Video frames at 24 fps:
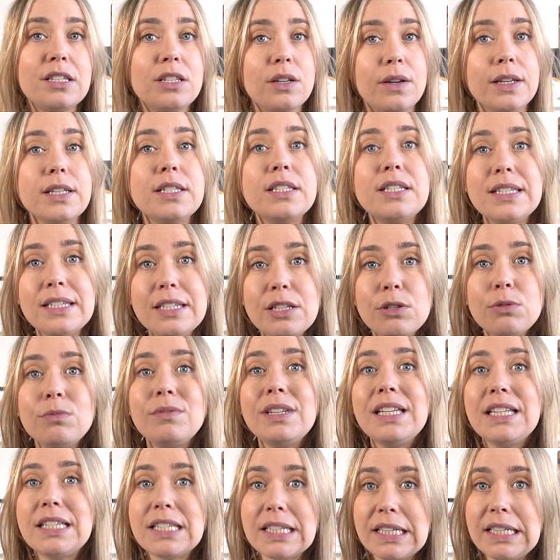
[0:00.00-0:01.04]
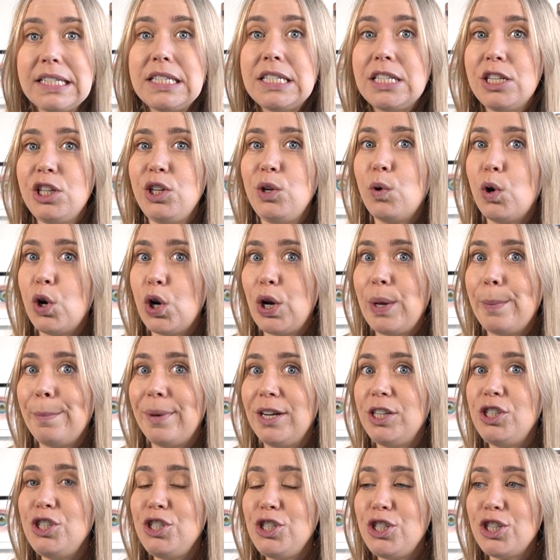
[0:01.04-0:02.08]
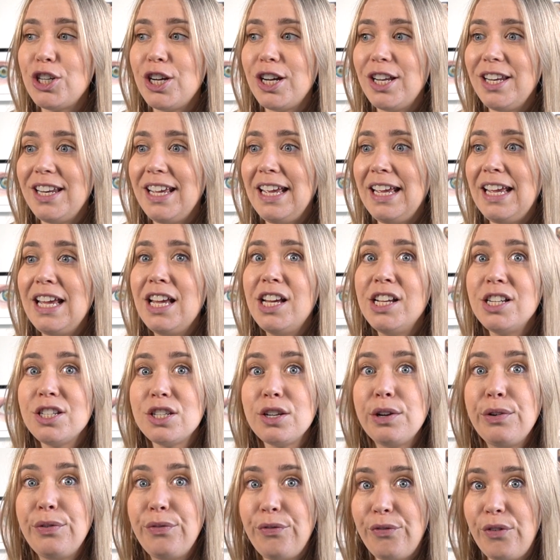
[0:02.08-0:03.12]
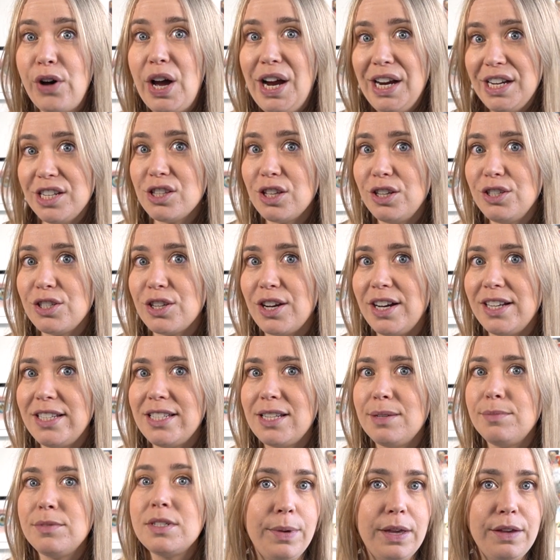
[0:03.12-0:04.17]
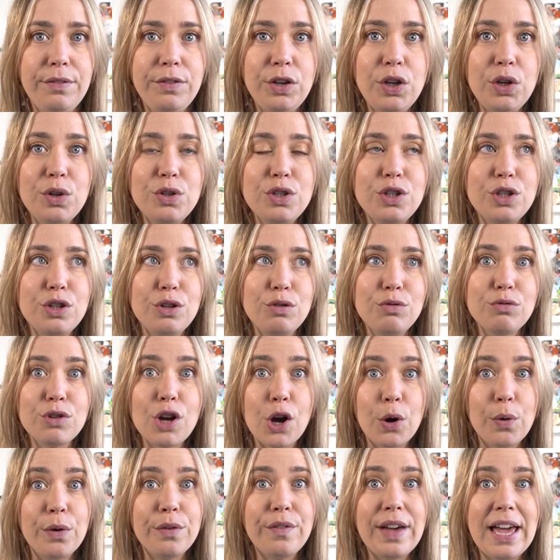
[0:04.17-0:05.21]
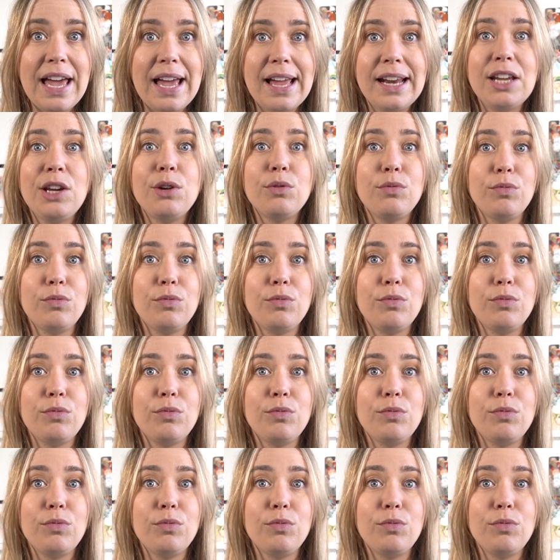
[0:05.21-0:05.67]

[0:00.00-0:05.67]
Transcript: so I still need to continue on in my journey to find those items. If you do know of any